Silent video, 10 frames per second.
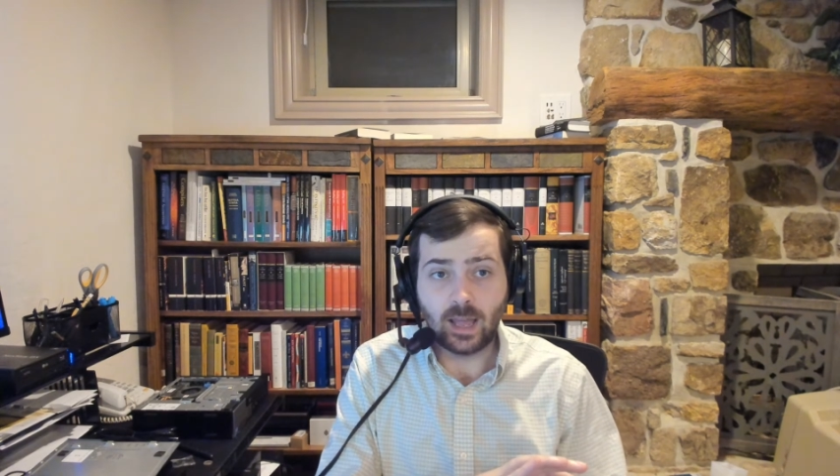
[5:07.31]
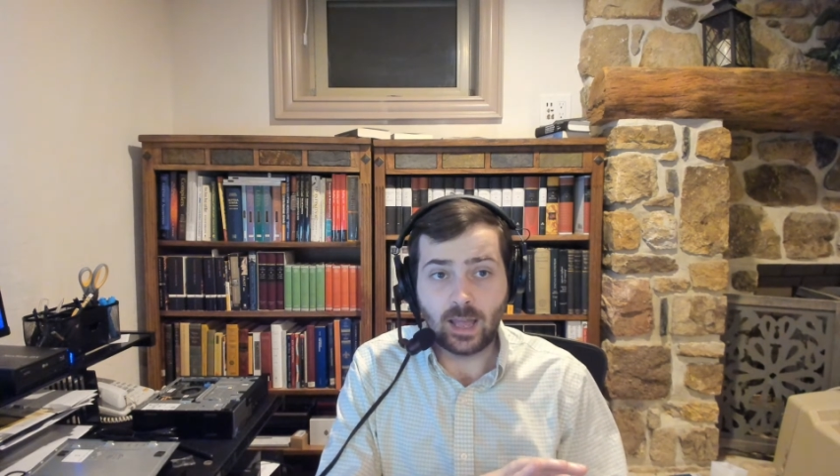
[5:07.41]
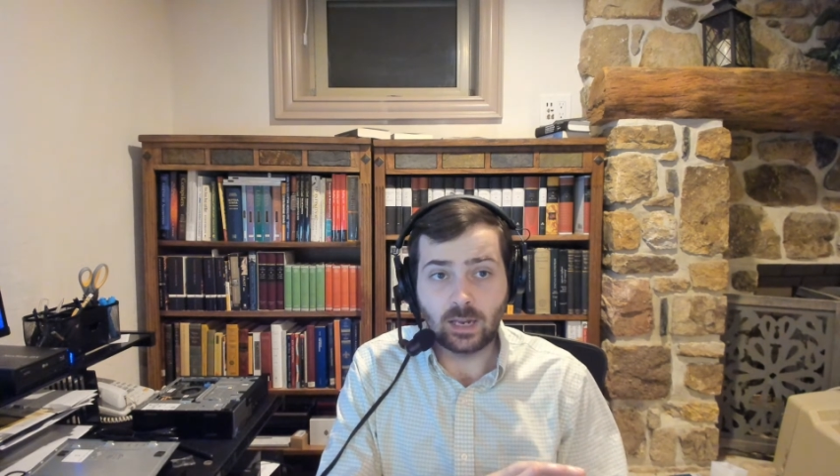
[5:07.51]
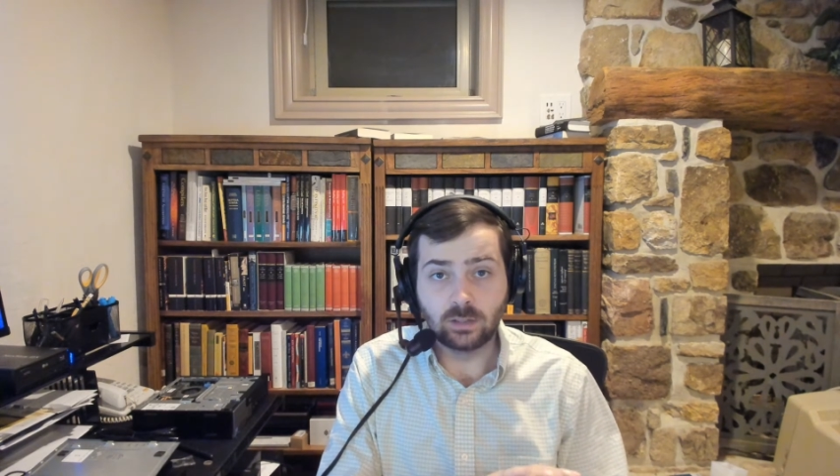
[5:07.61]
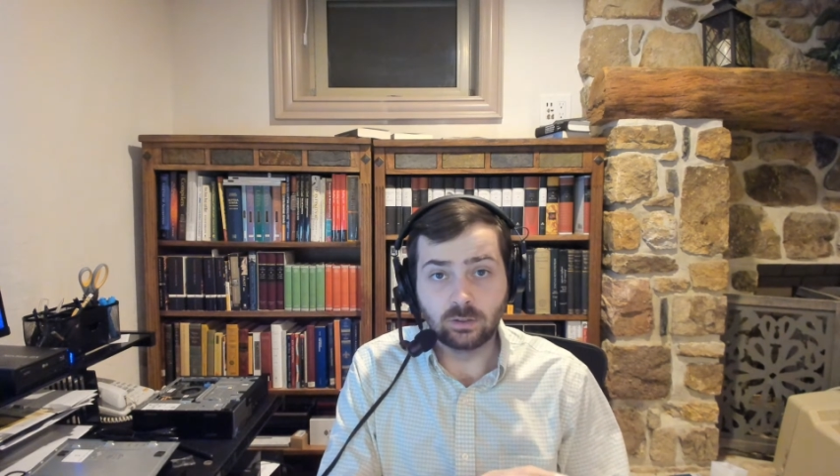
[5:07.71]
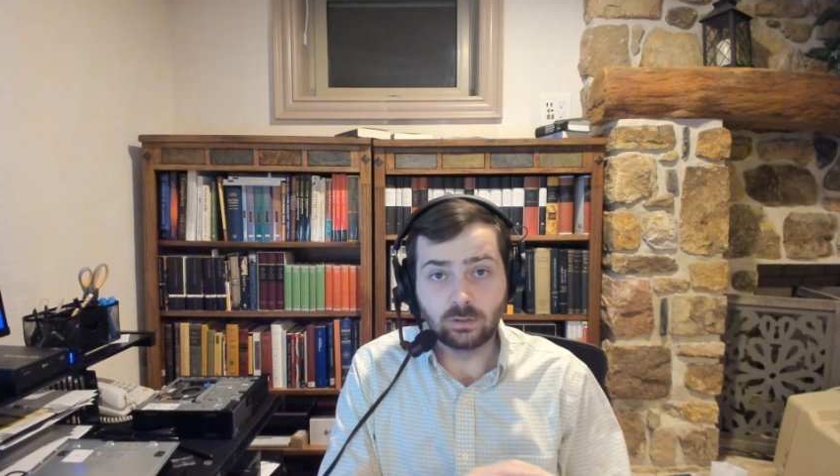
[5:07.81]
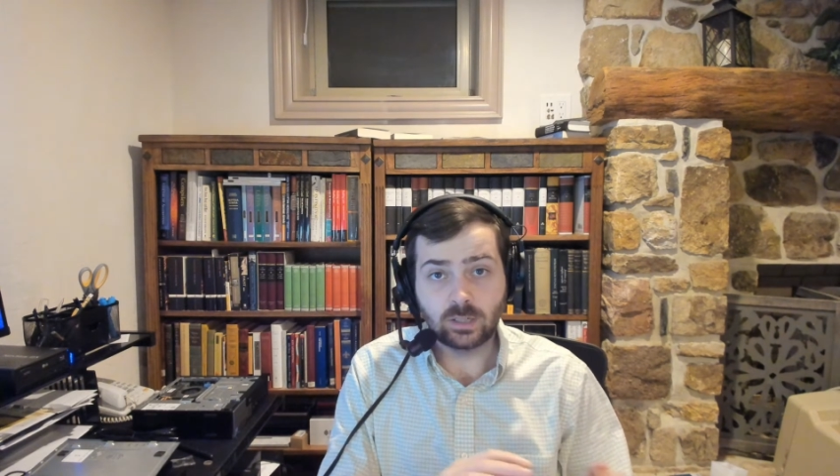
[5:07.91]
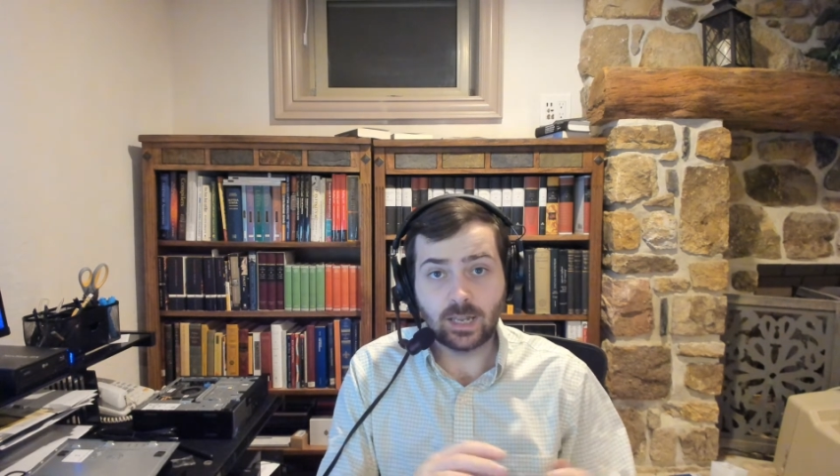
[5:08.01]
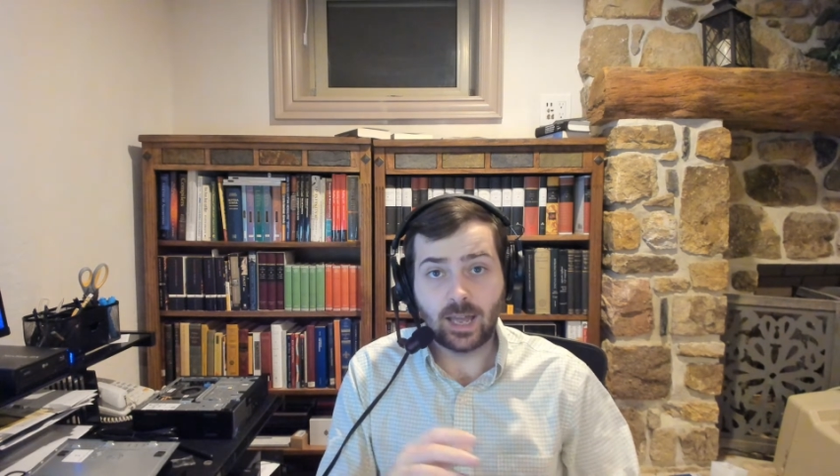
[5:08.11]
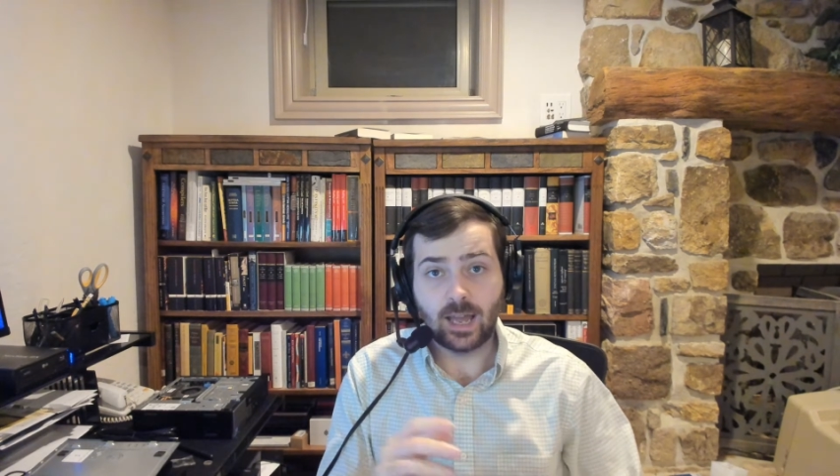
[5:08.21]
and
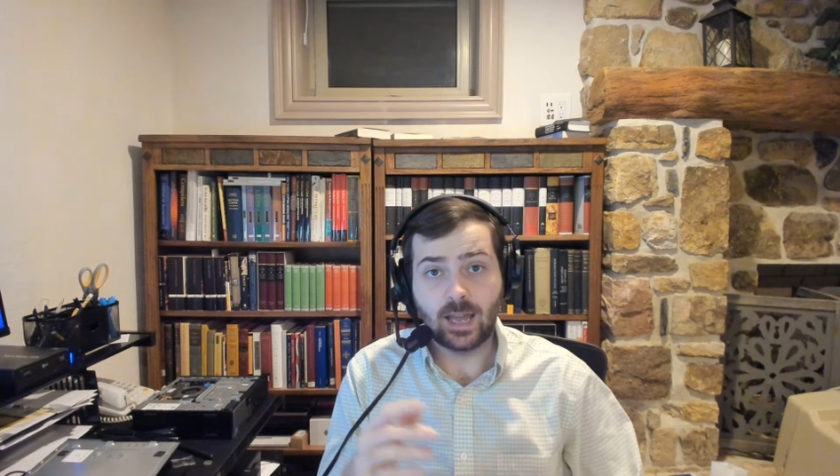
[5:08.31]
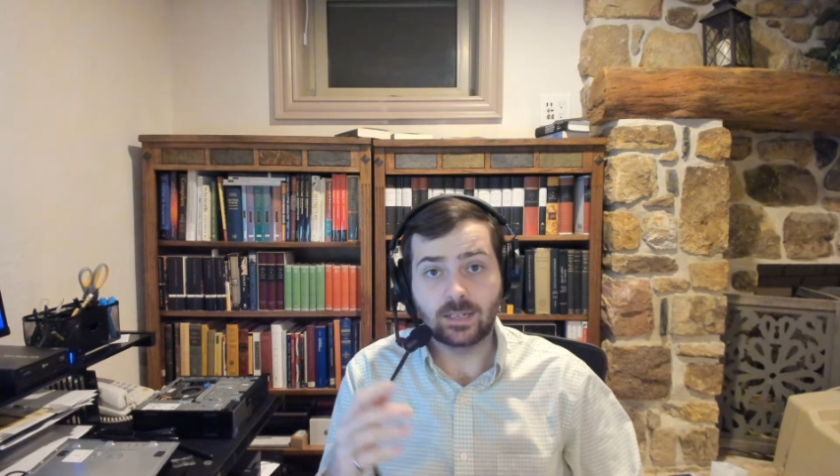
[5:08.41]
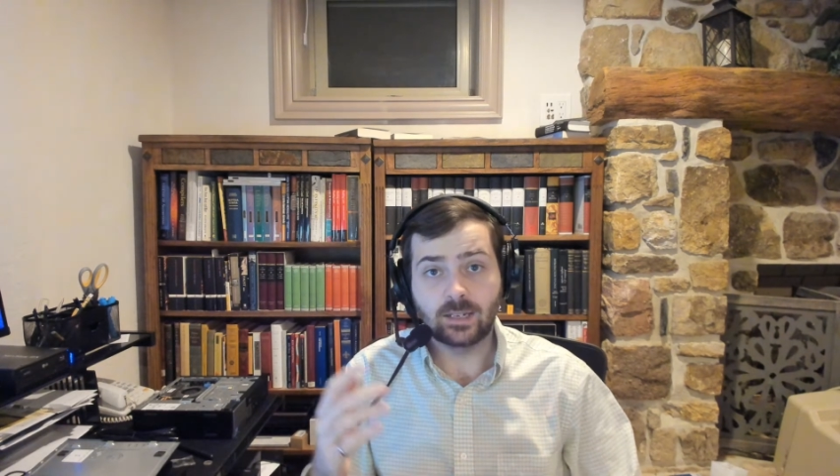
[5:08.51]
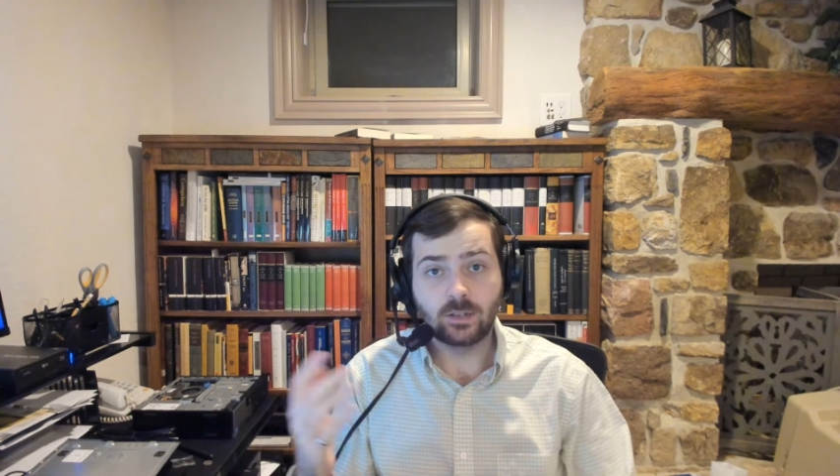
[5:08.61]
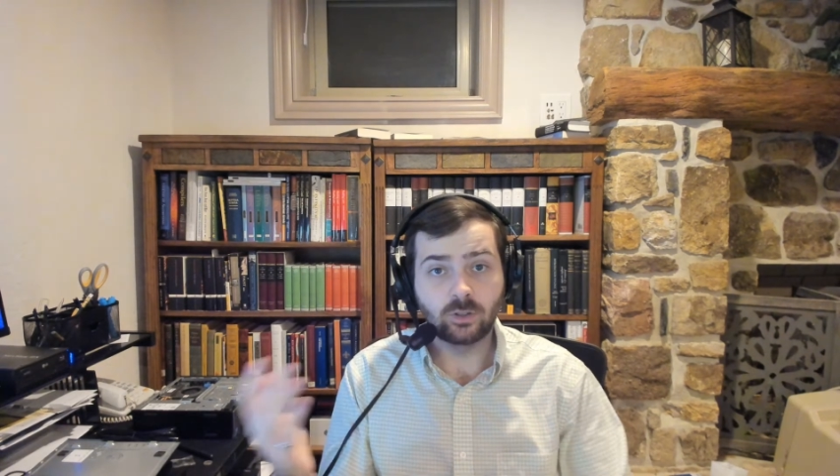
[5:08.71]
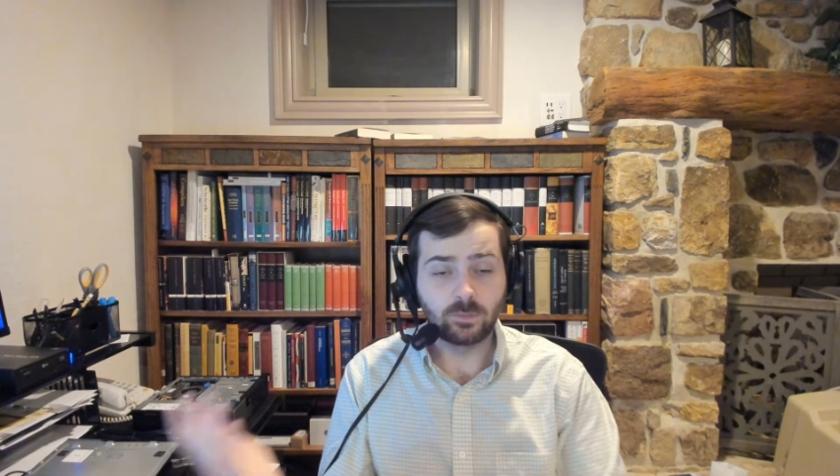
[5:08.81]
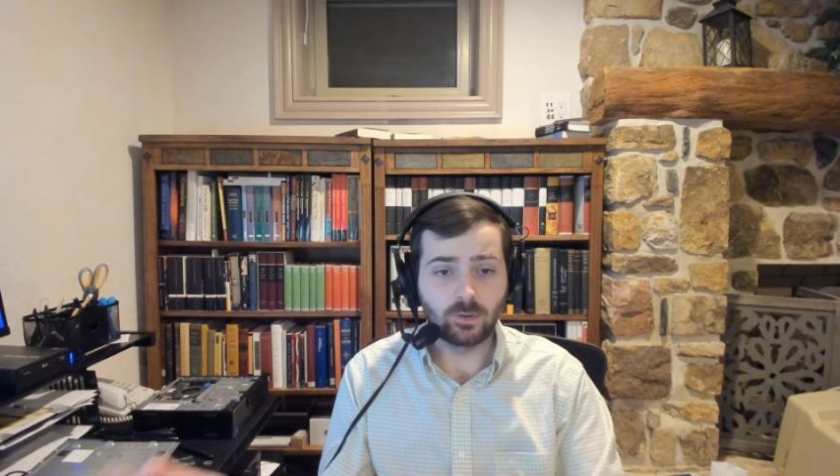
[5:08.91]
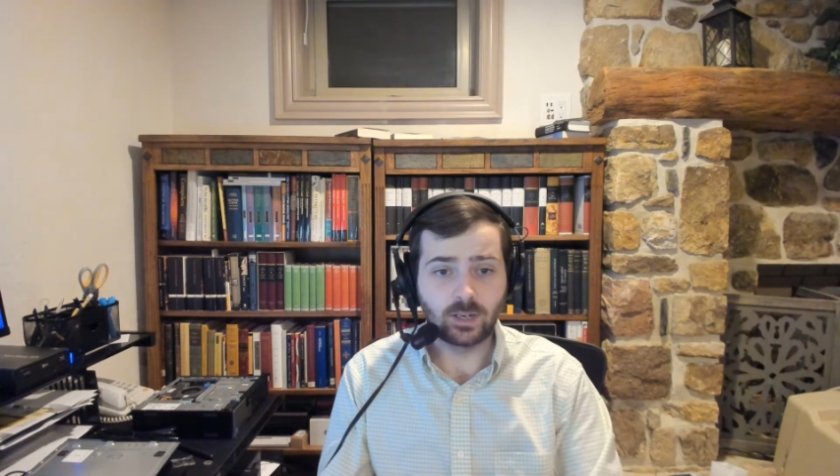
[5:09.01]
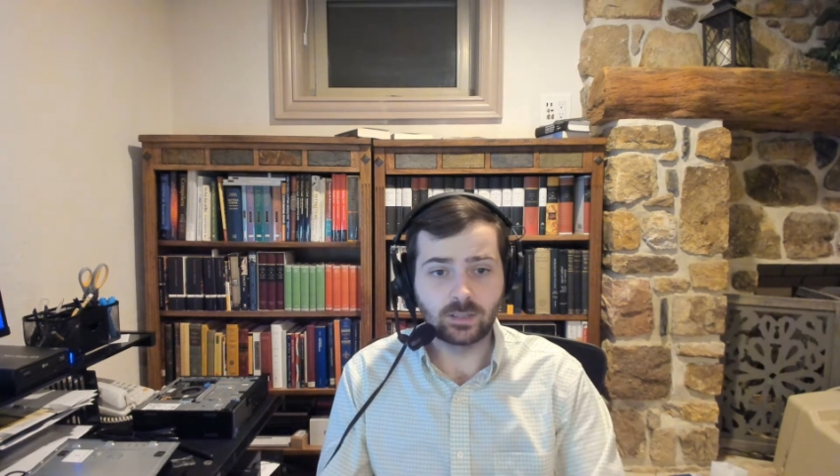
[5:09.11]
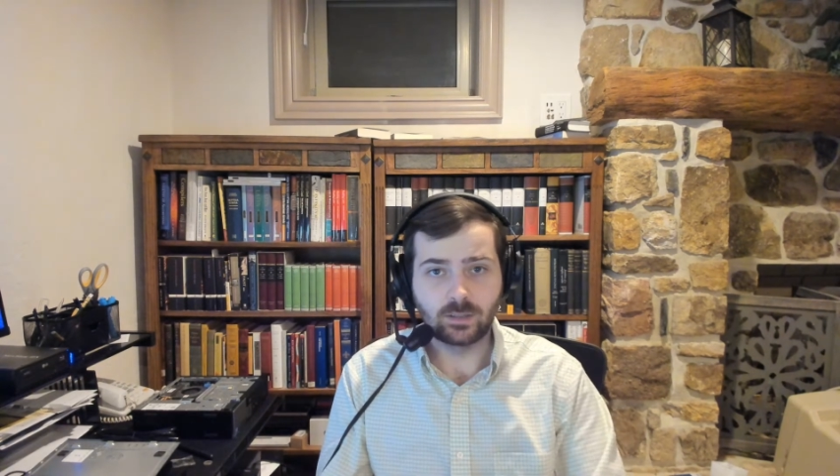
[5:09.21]
look at
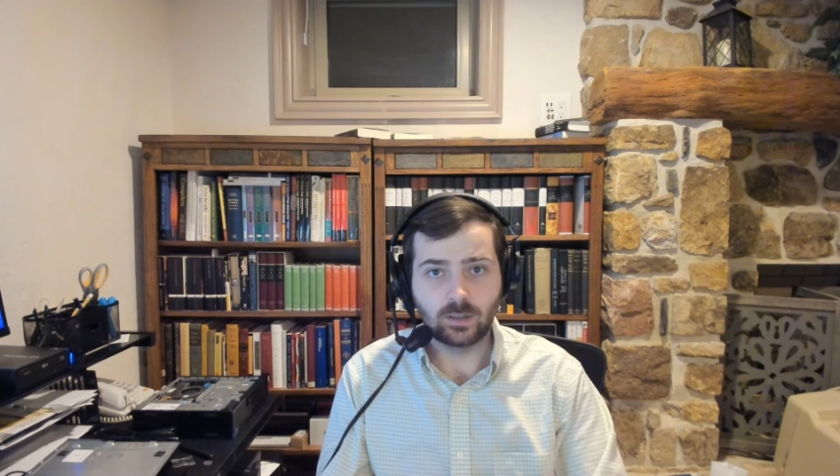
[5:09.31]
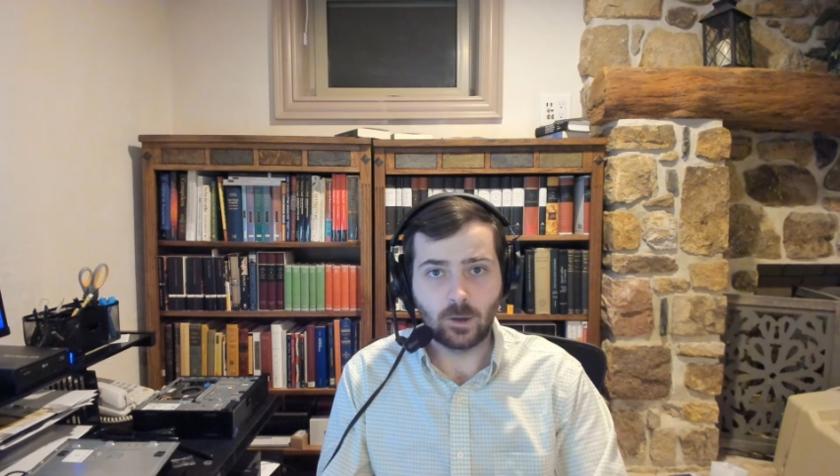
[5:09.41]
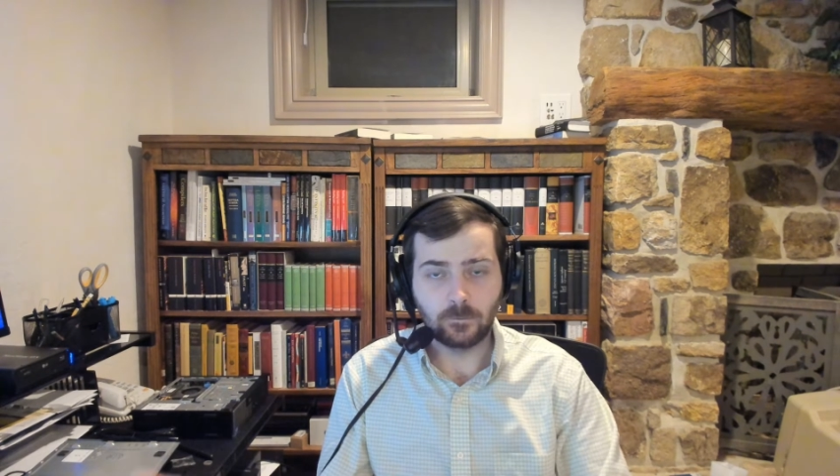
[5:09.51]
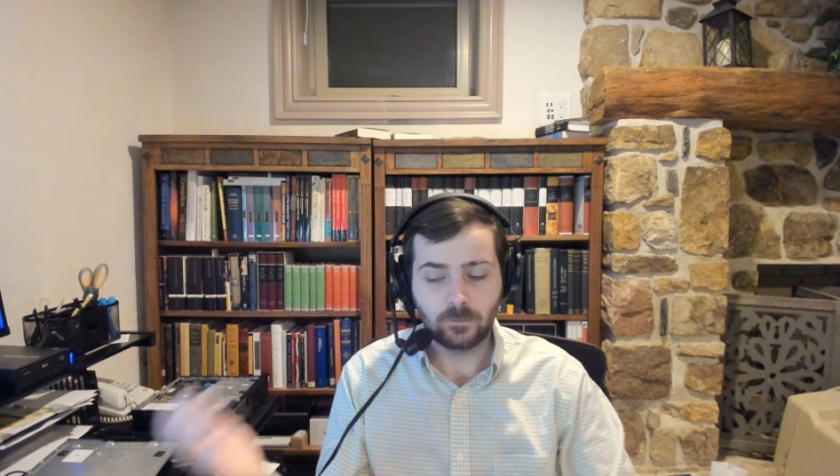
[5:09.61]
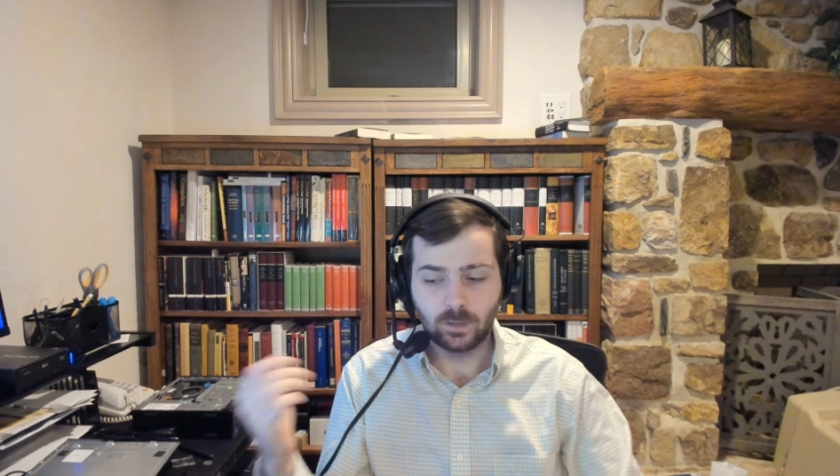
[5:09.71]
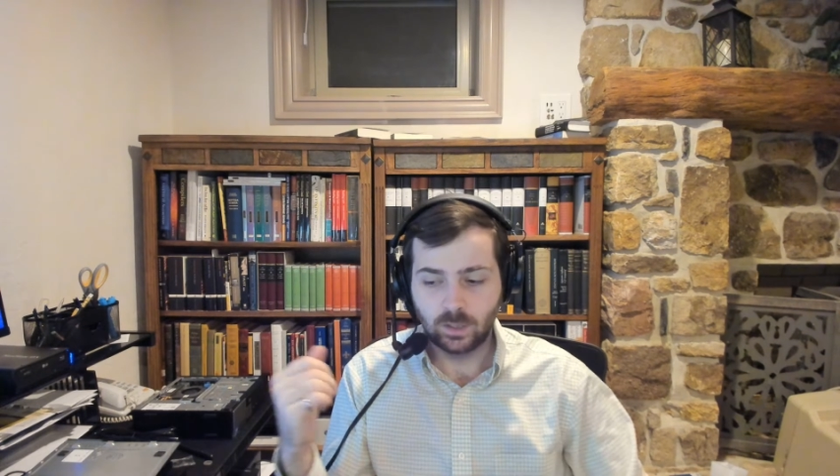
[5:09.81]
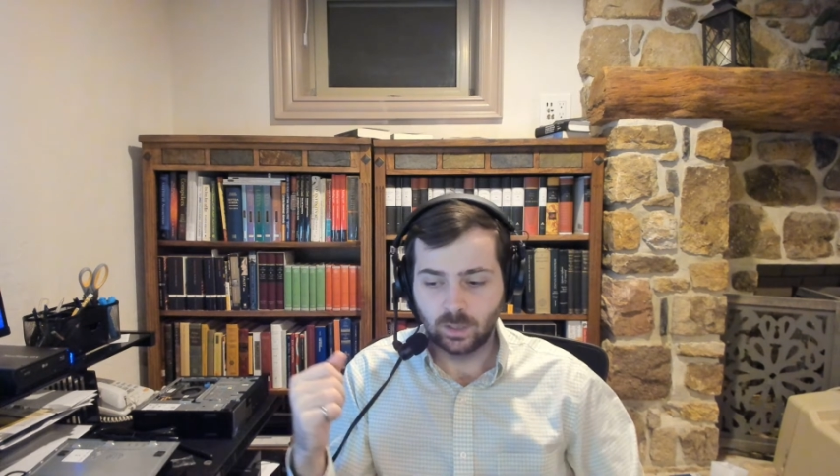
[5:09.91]
enterprise stuff.